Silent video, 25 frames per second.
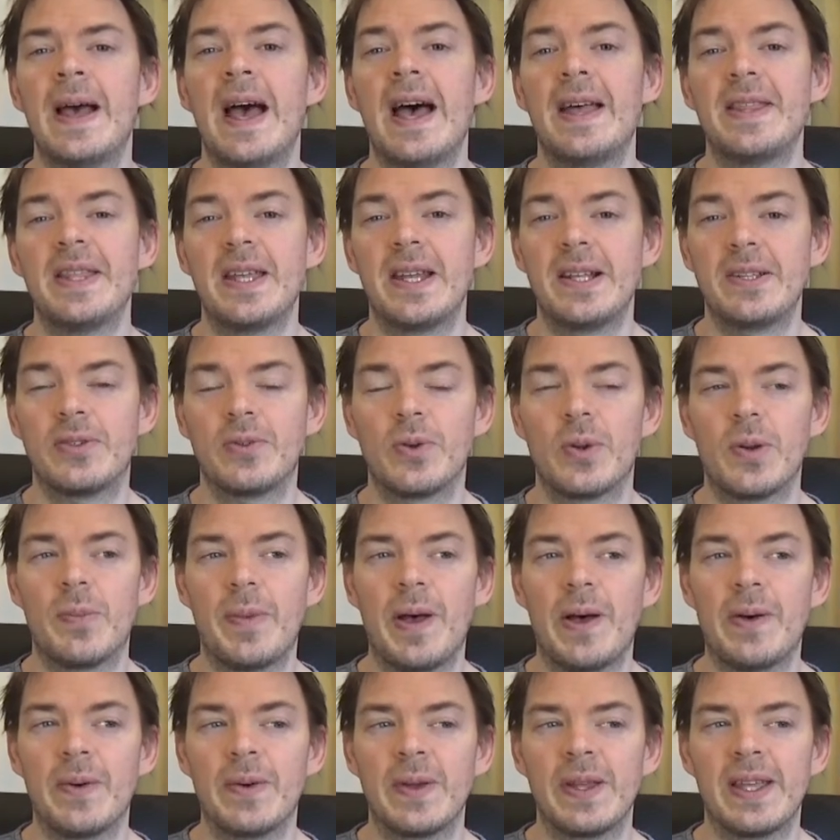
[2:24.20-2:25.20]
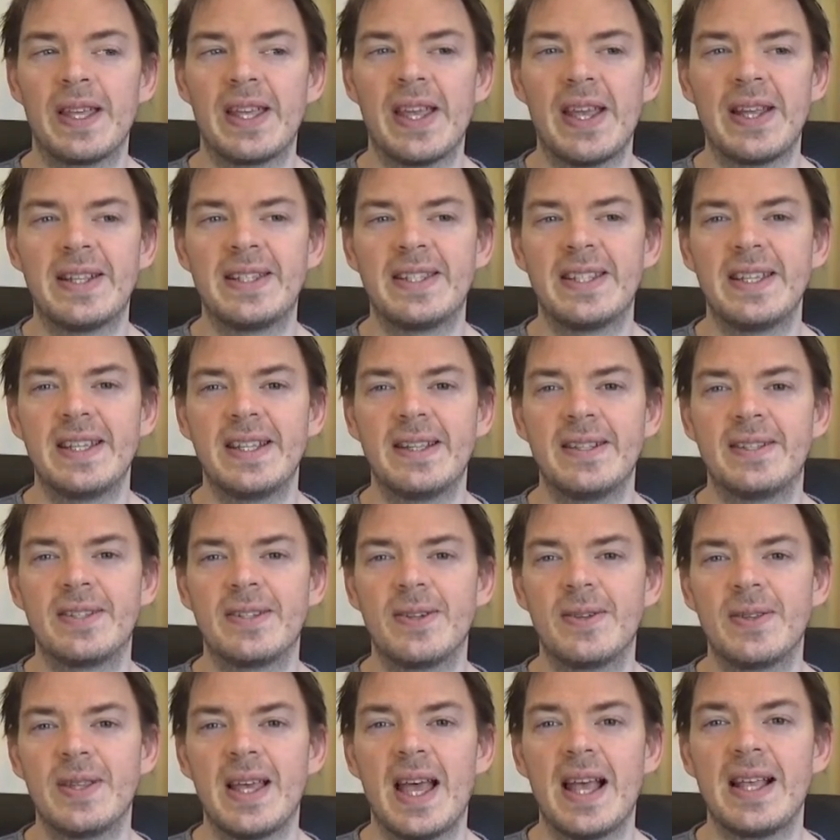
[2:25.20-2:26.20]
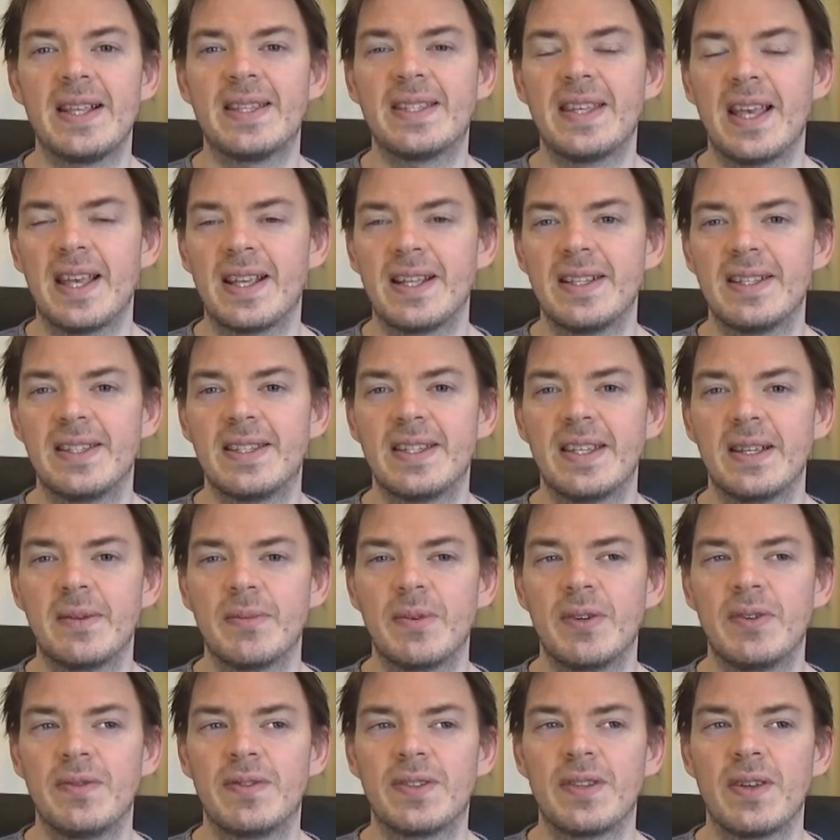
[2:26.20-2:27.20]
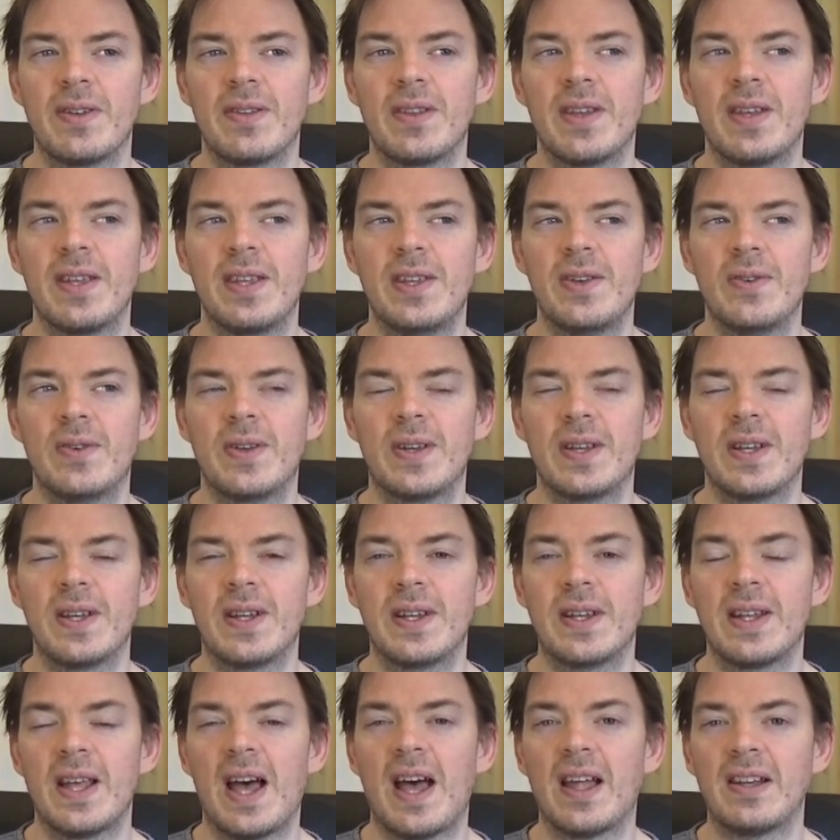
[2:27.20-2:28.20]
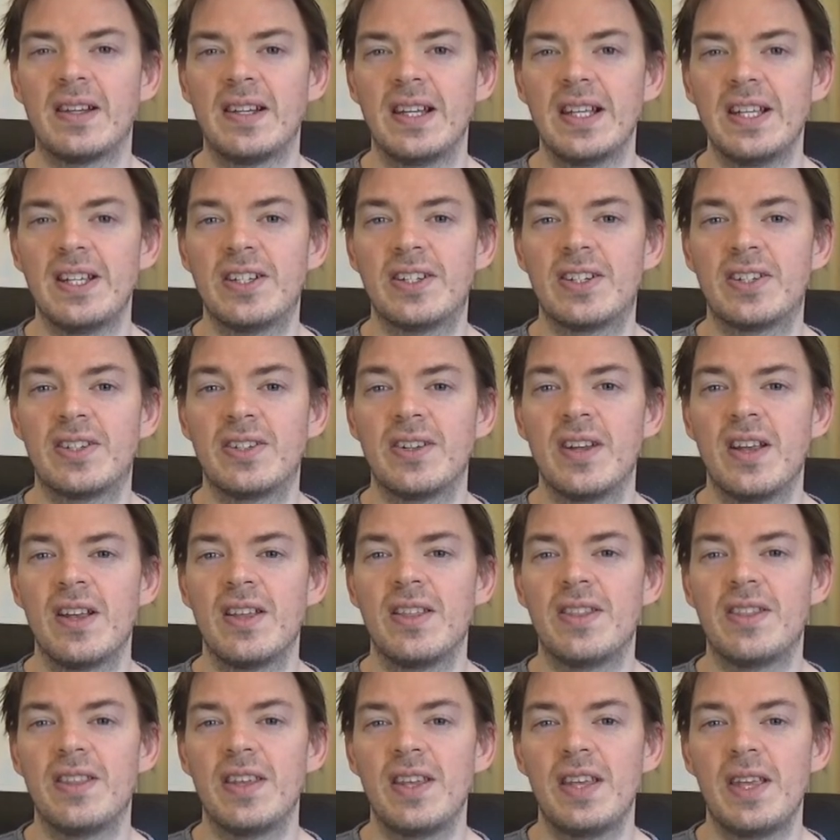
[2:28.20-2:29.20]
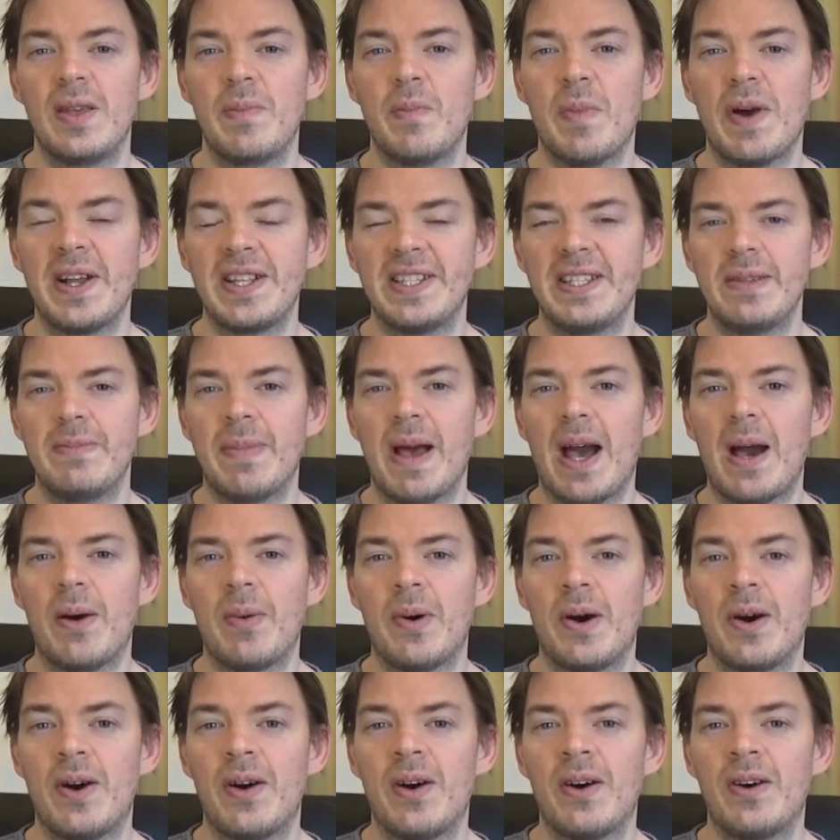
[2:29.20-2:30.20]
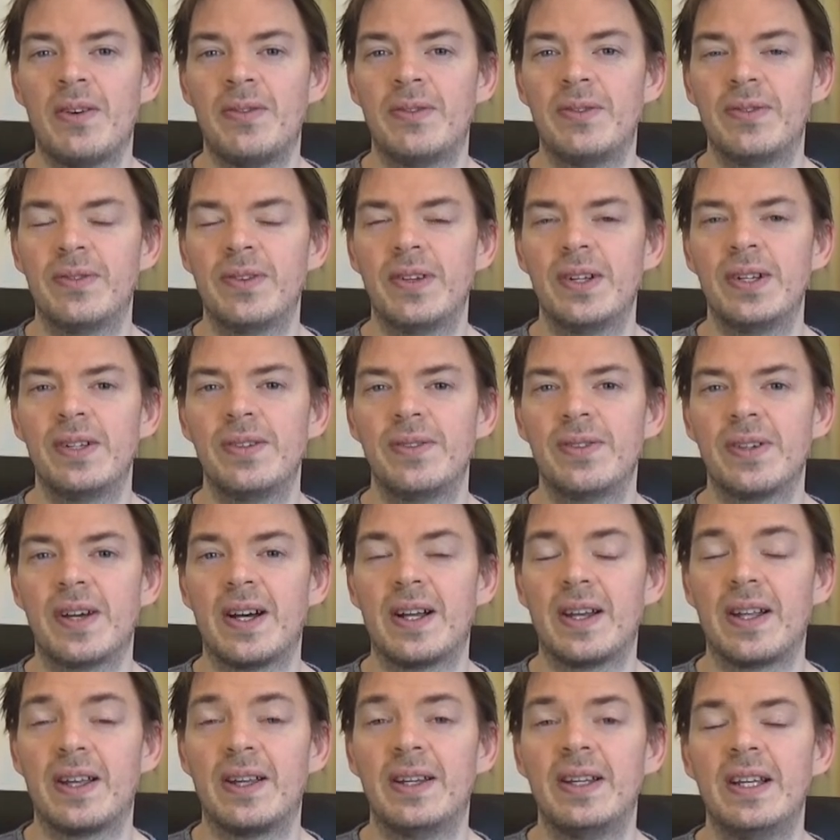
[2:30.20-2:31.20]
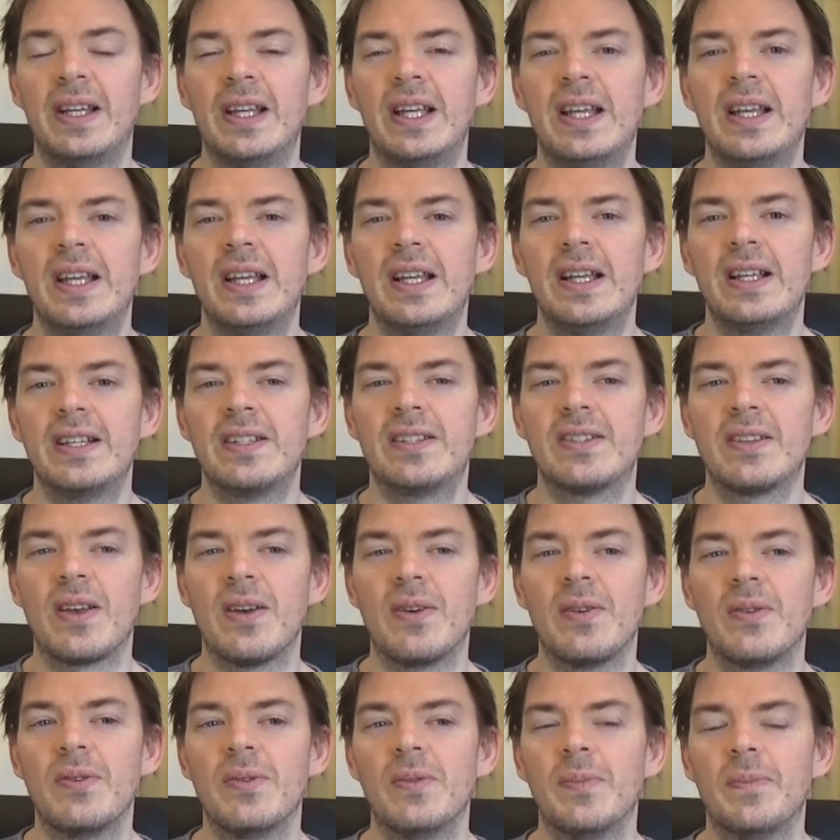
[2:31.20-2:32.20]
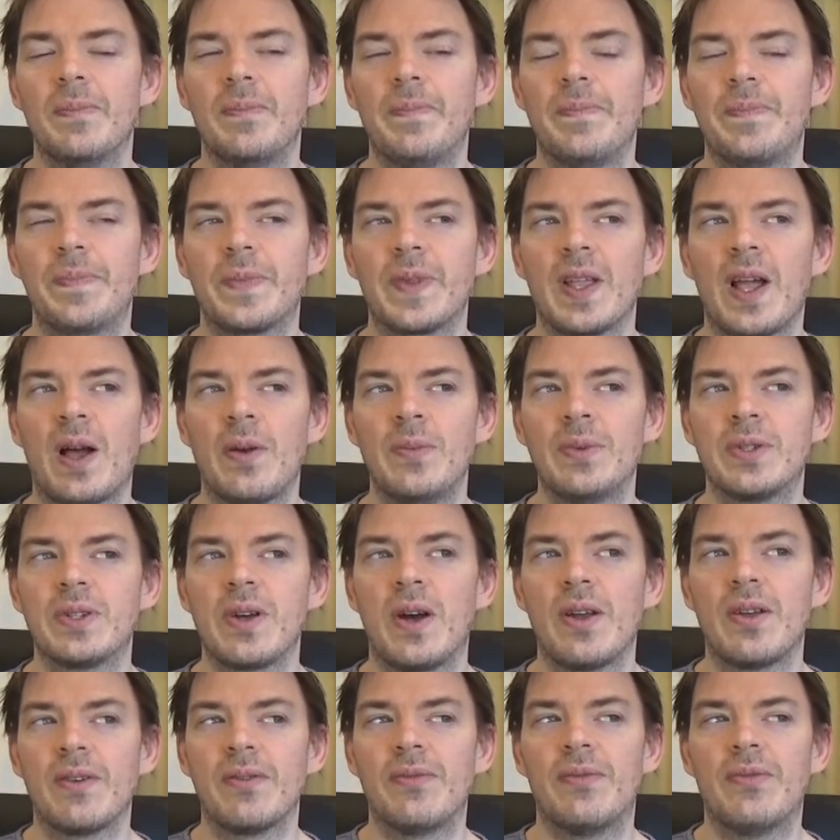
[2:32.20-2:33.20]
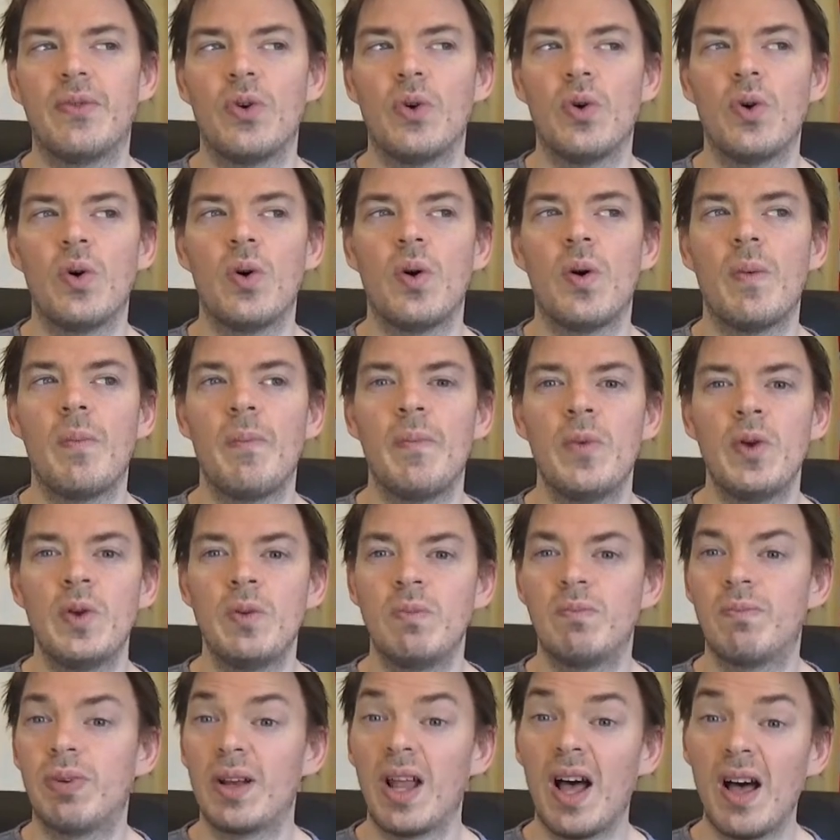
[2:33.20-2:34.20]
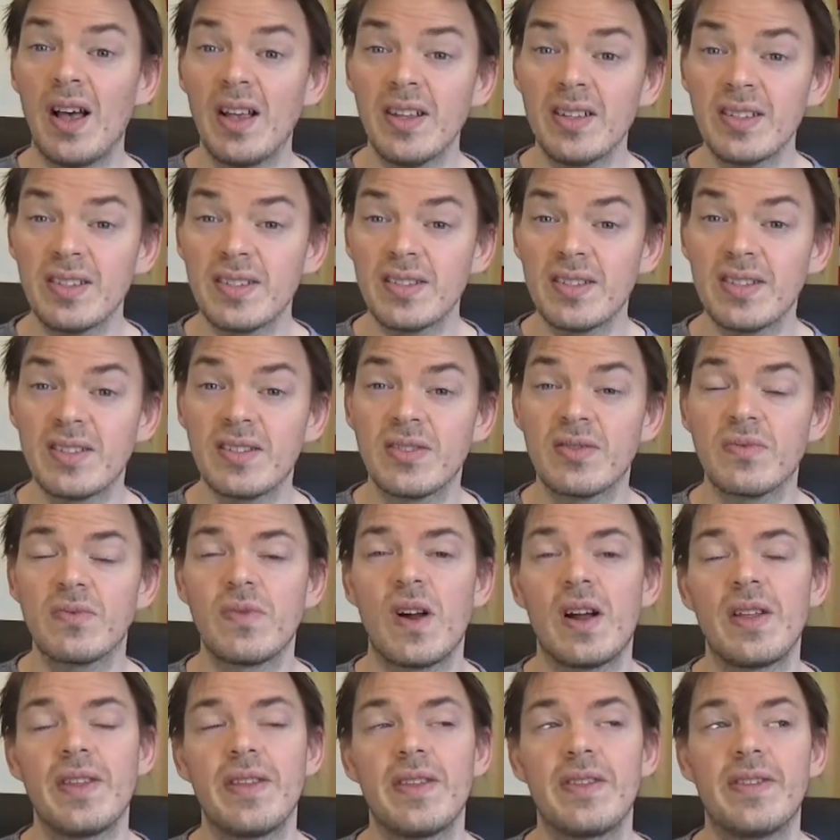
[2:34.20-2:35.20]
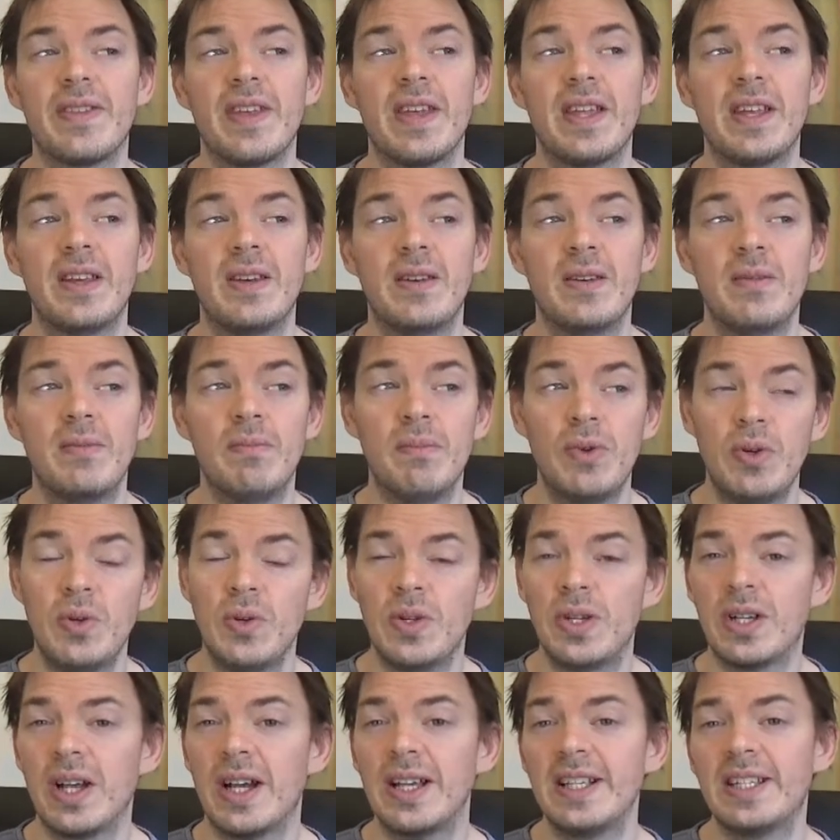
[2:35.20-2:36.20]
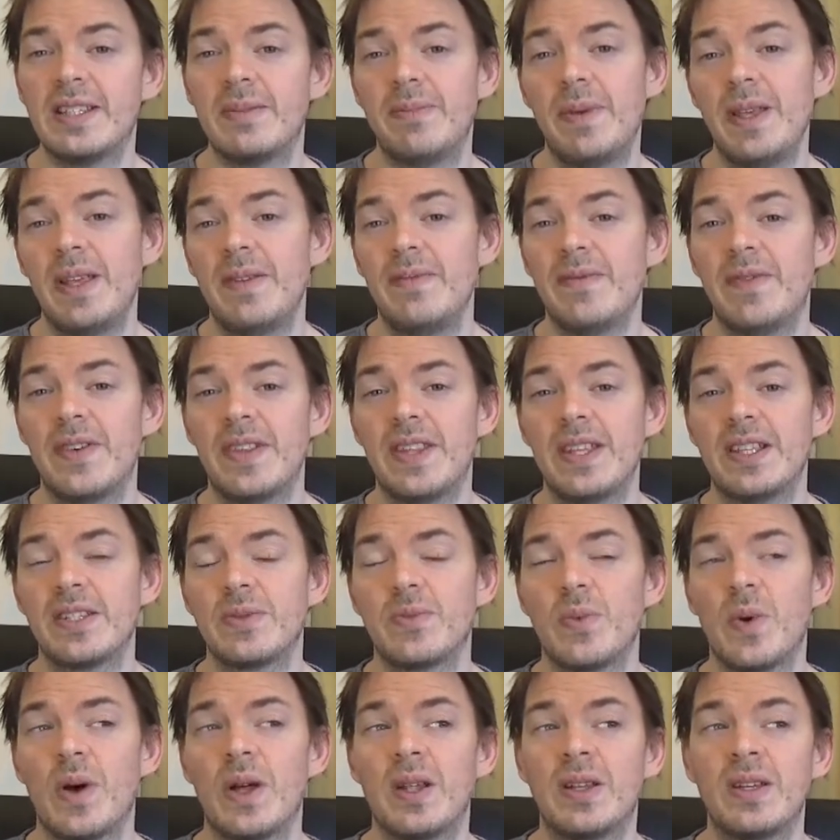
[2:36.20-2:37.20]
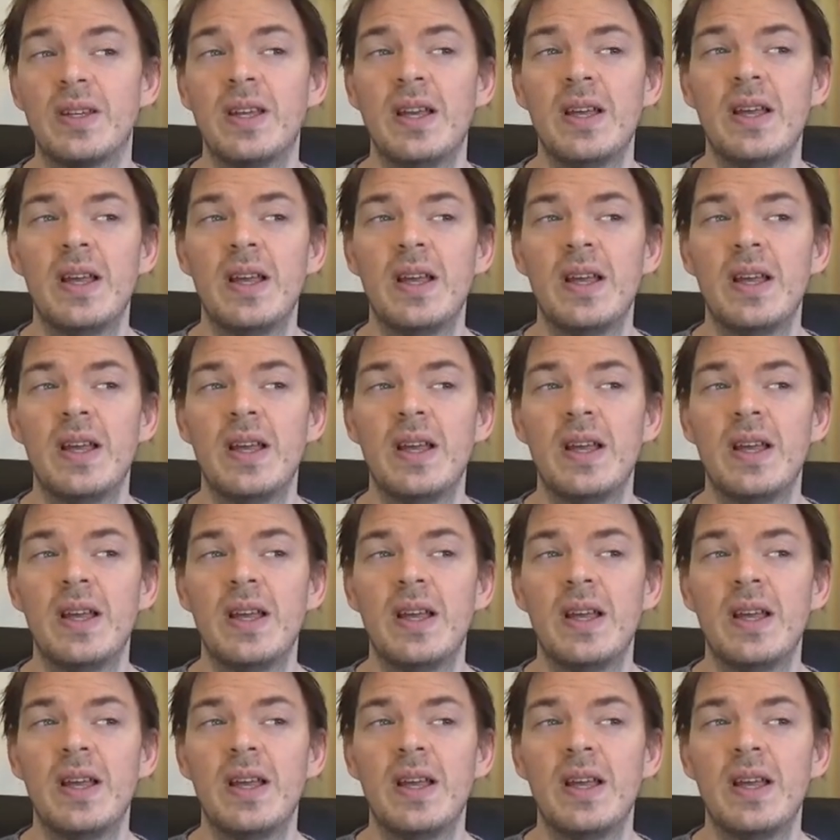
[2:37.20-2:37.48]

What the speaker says: and then it's all about getting to that second sync move so that you can unleash the mighty power of Lunala. So I was going for Moon Blasts rather than Moongeist Beam for this one.